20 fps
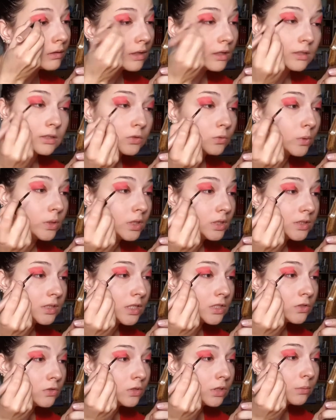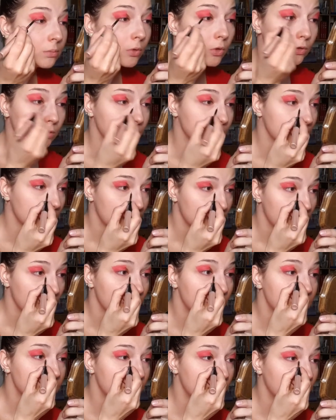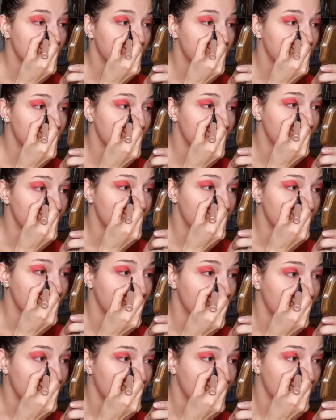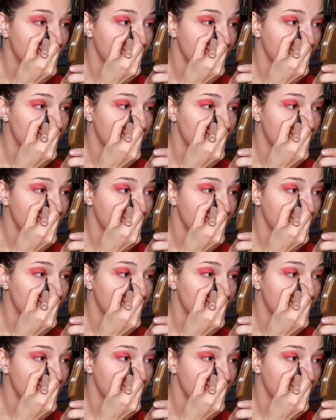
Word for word: That's what it says on the box. It's a liquid eyeliner.